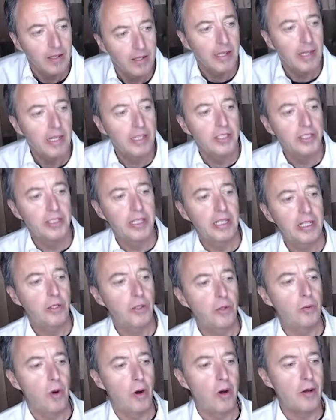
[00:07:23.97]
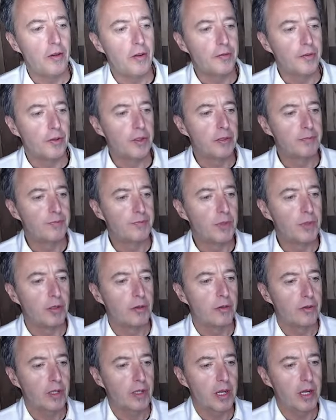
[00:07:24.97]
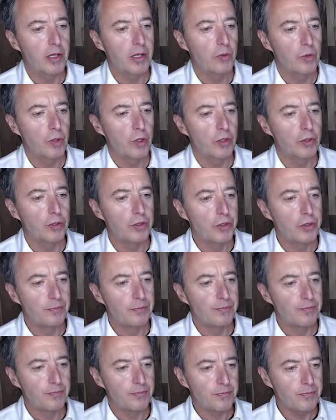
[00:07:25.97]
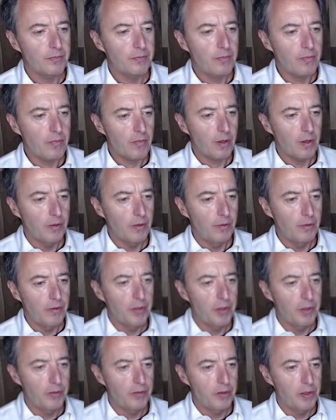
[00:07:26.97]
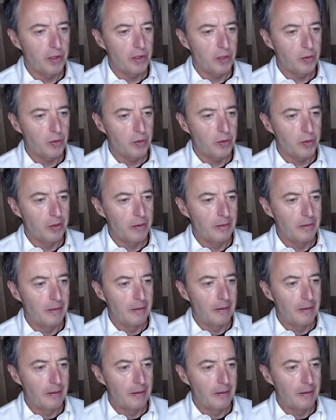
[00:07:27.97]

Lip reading: Gosh, thank you all for your kind words. Very, very cool.